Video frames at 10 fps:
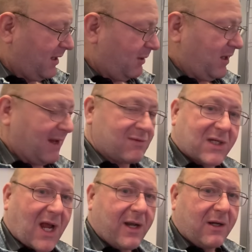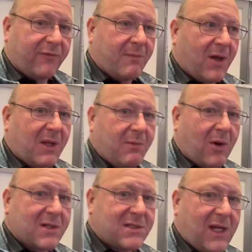And we have Scott here from
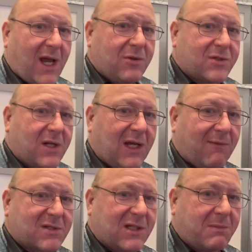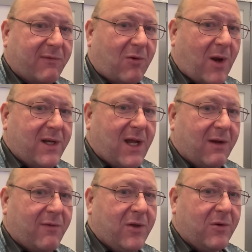LWRCI who's going to give us a little bit of a
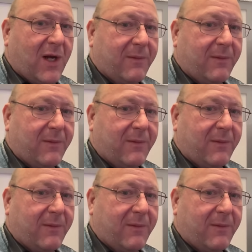rundown of the new gun.